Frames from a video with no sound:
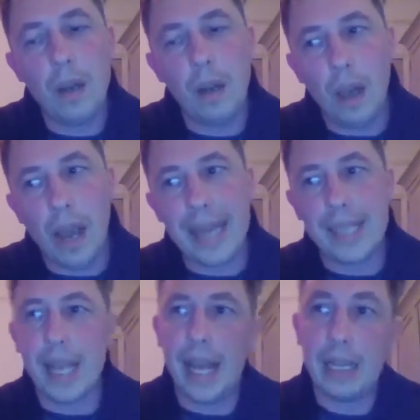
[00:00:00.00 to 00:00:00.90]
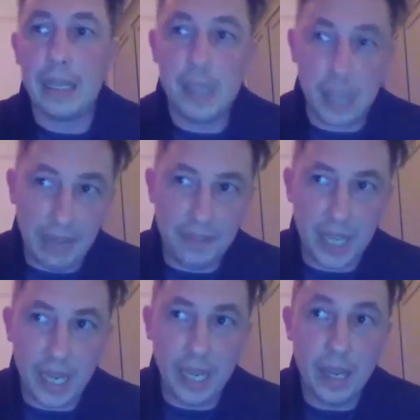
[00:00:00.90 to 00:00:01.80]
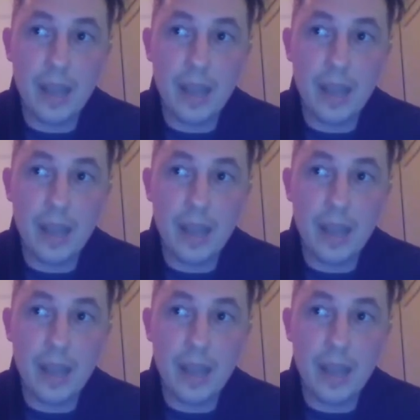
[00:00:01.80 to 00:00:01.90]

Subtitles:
light and safety,